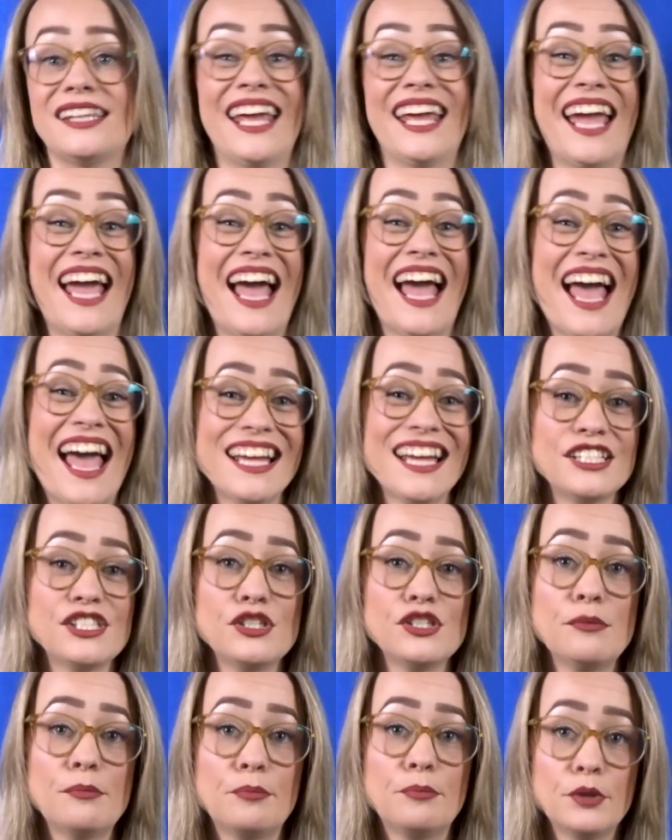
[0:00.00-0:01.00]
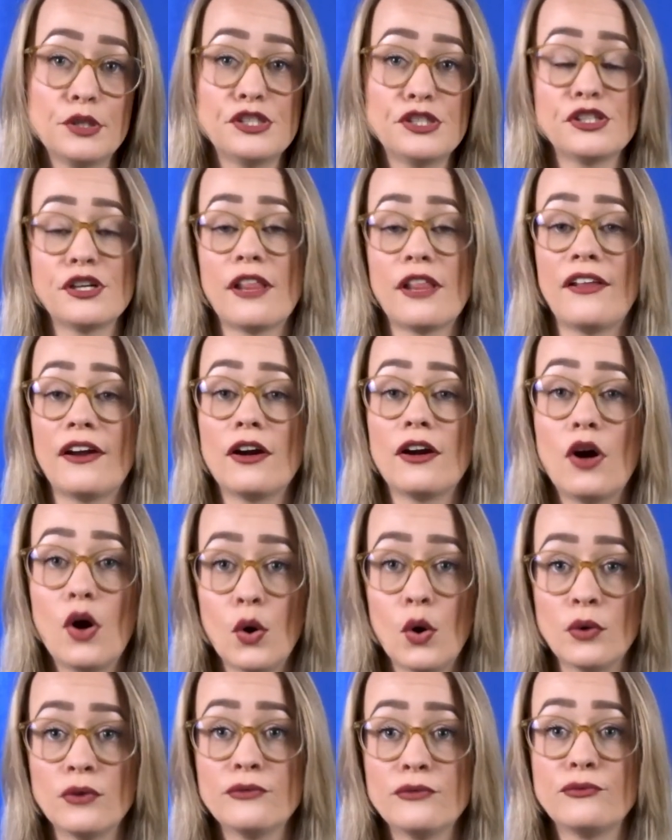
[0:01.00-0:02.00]
they had to butcher their
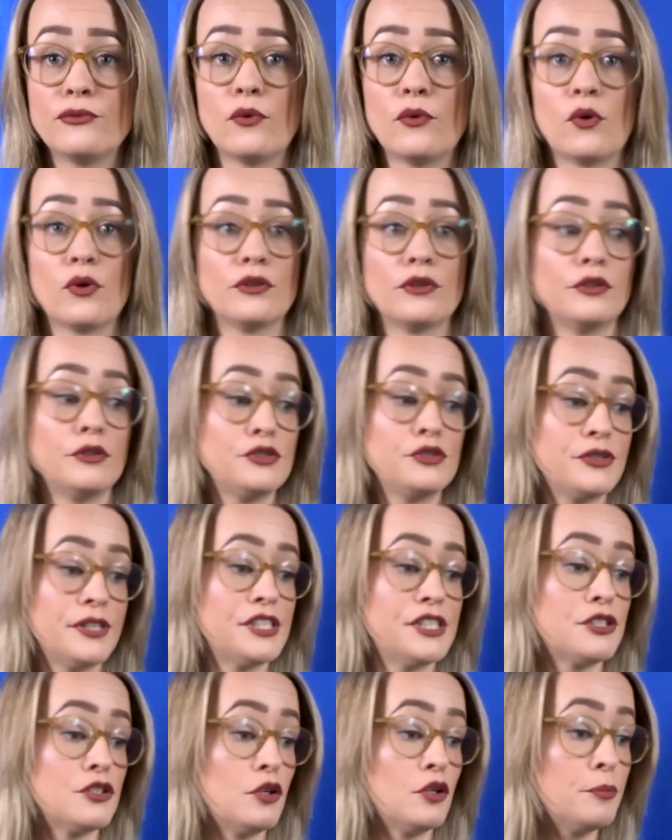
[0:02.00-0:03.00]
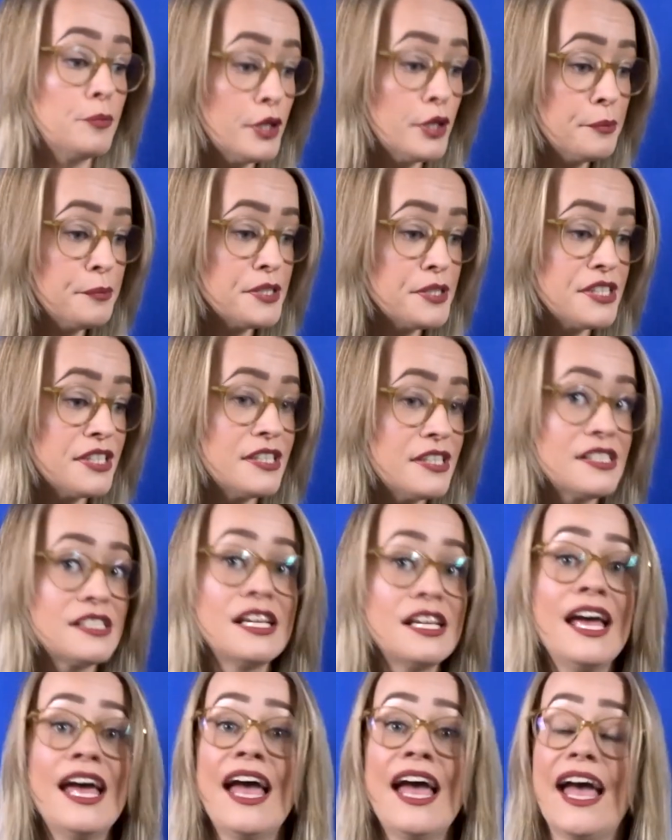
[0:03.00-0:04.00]
own for nutritional purposes
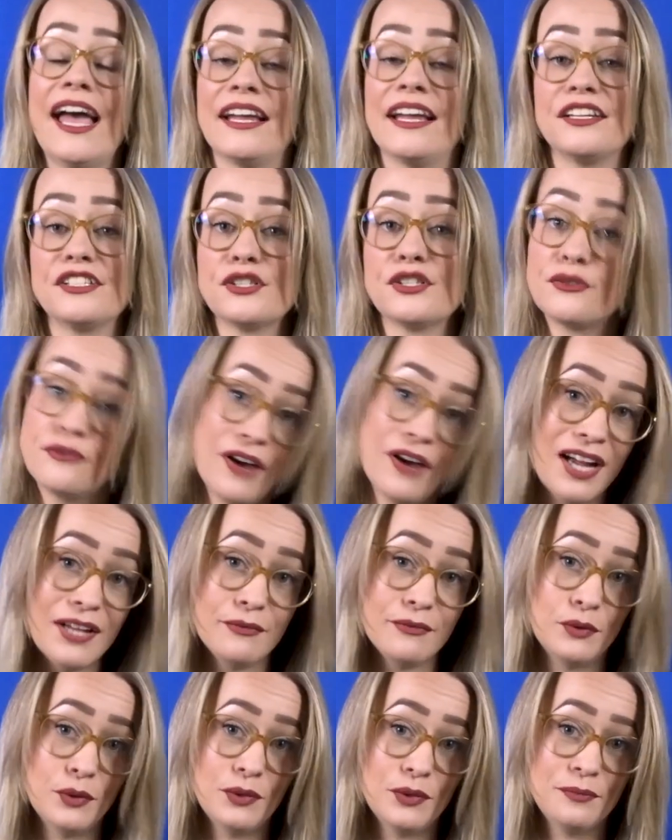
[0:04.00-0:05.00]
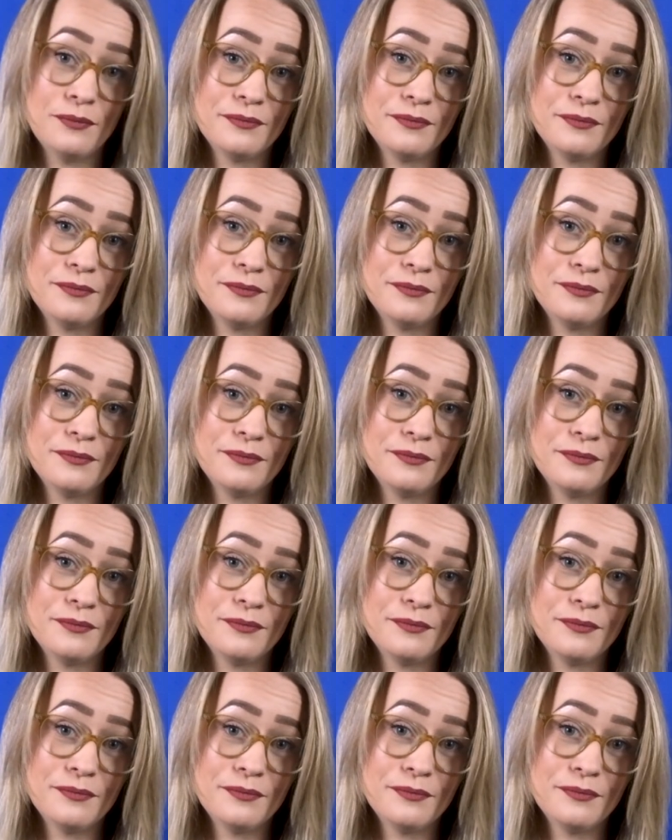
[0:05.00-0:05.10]
and survival.